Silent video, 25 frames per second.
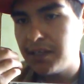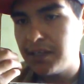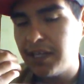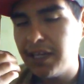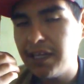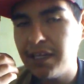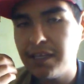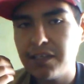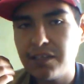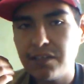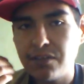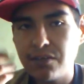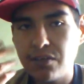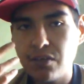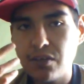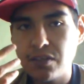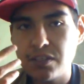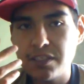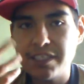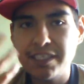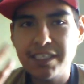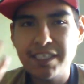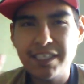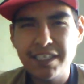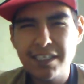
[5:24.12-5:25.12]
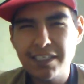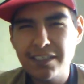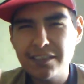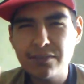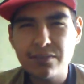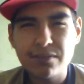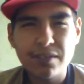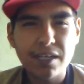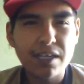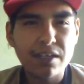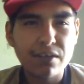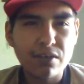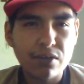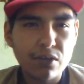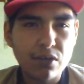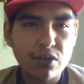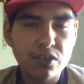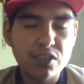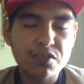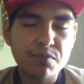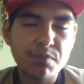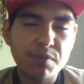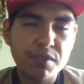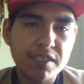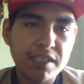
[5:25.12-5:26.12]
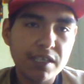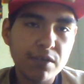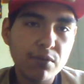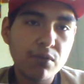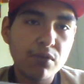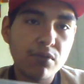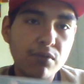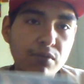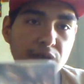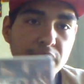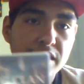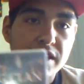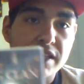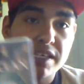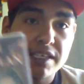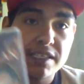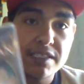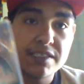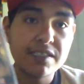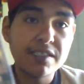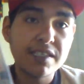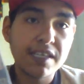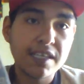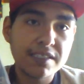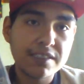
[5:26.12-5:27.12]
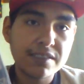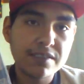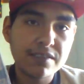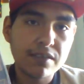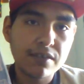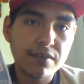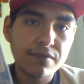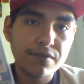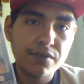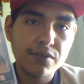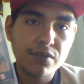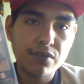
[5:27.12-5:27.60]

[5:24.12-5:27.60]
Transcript: not nerd geeks or not nerds, but they were really into that stuff.